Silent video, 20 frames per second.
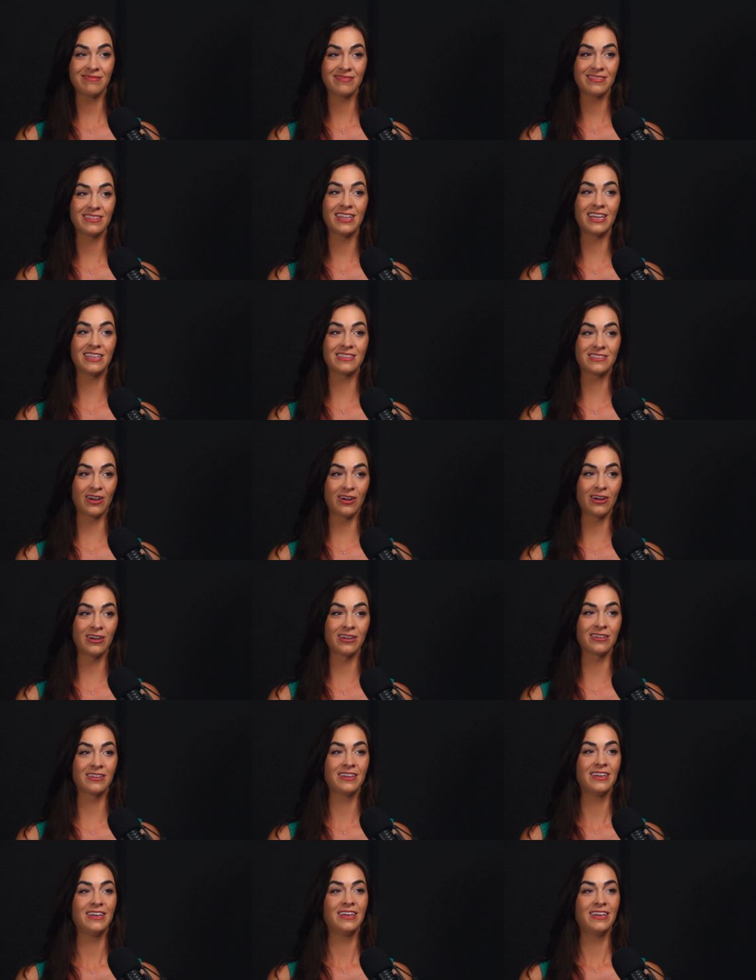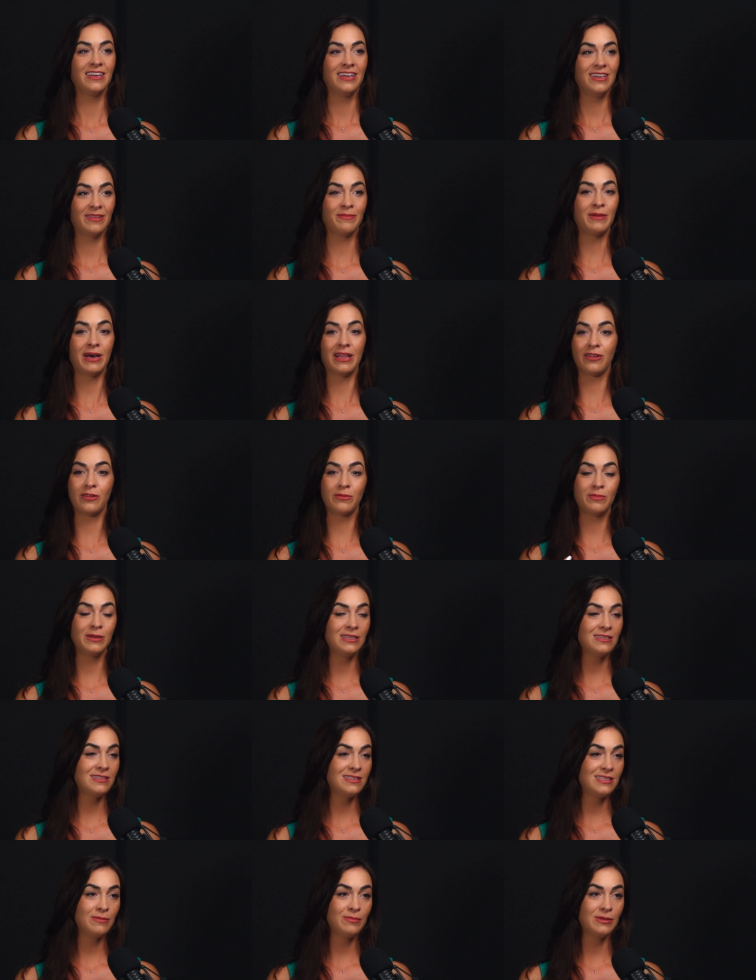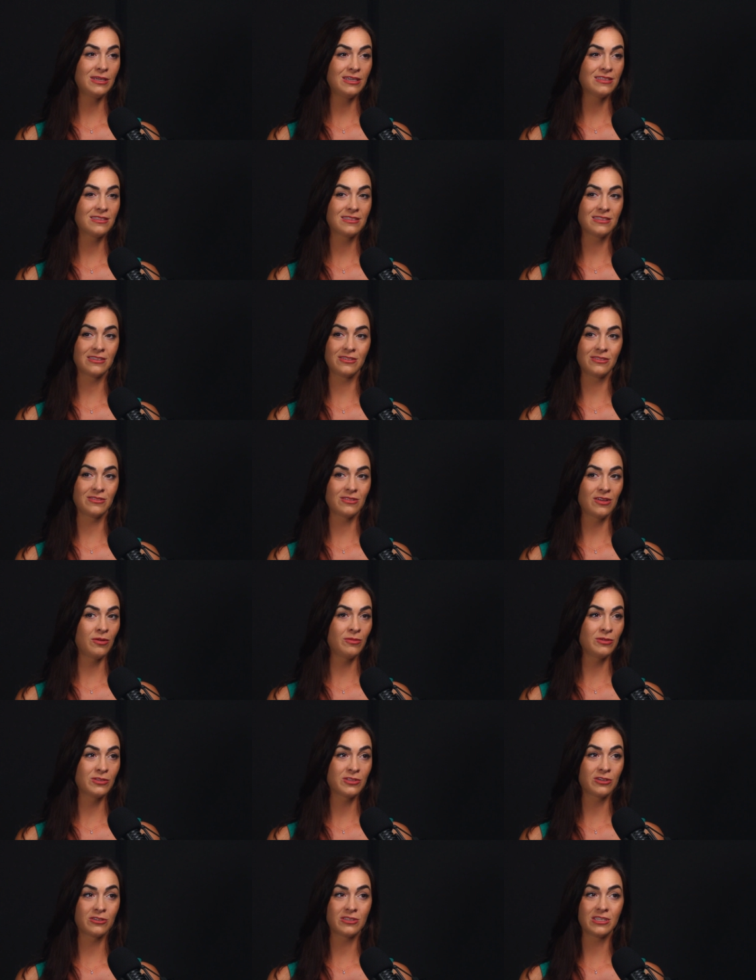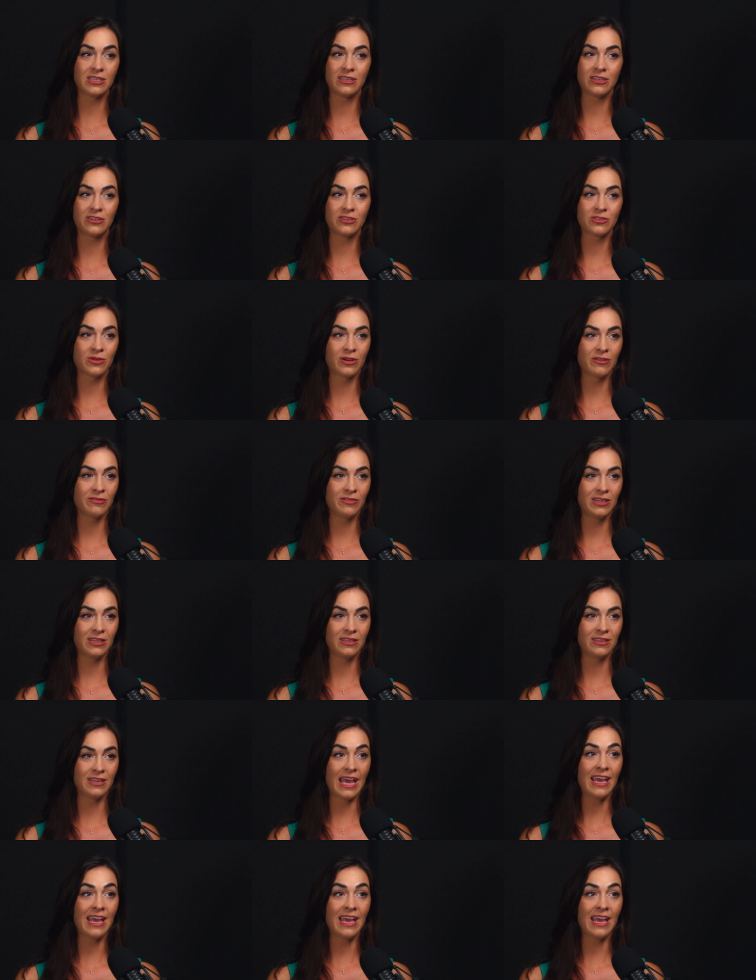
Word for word: yeah. it's hard. My little PSTP is still almost 1,300 square feet.